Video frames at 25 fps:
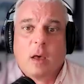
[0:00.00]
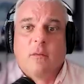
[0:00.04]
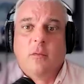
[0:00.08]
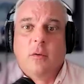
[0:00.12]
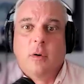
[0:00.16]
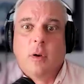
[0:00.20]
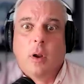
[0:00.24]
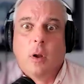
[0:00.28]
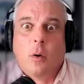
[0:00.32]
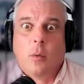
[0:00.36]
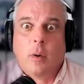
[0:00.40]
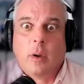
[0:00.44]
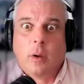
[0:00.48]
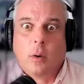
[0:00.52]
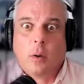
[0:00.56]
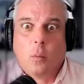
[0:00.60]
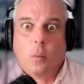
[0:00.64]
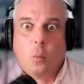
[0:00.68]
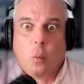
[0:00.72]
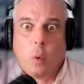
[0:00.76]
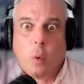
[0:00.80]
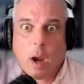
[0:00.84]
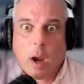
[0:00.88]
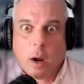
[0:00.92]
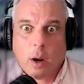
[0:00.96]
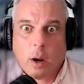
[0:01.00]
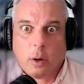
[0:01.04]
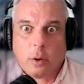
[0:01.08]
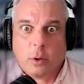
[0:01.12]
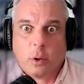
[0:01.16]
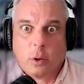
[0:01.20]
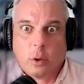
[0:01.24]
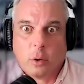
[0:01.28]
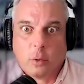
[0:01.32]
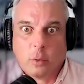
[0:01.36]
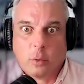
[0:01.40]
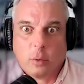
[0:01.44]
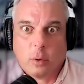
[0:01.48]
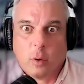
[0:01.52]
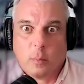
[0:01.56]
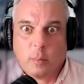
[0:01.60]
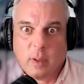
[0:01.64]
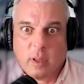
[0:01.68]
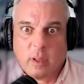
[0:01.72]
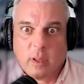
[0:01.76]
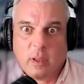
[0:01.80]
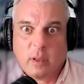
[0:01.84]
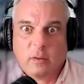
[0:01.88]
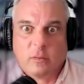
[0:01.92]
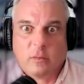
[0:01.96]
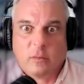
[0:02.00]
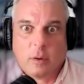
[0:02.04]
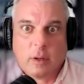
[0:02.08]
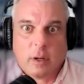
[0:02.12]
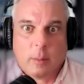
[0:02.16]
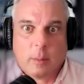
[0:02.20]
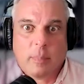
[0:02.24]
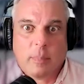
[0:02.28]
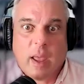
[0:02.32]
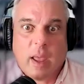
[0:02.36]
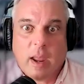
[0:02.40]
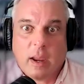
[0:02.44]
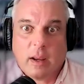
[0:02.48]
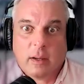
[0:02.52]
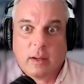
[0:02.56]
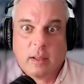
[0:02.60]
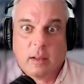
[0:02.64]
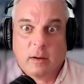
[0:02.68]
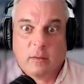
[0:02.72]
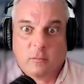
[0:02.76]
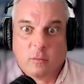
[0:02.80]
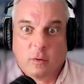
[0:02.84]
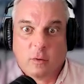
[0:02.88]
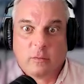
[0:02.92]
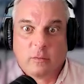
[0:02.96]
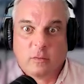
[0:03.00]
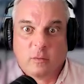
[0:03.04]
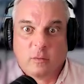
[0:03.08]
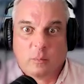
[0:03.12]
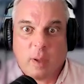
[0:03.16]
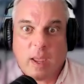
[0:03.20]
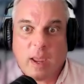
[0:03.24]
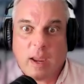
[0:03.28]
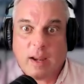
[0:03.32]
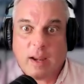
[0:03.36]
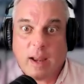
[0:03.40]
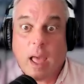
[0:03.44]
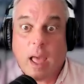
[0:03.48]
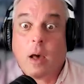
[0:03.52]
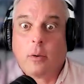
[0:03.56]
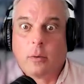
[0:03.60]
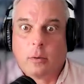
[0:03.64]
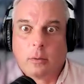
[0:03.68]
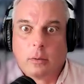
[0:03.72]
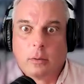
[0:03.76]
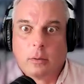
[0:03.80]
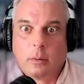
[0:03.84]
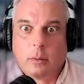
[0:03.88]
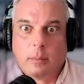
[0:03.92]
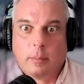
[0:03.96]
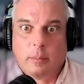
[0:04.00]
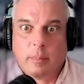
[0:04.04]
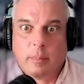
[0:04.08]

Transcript: of knowing where your group is on a paid in versus paid out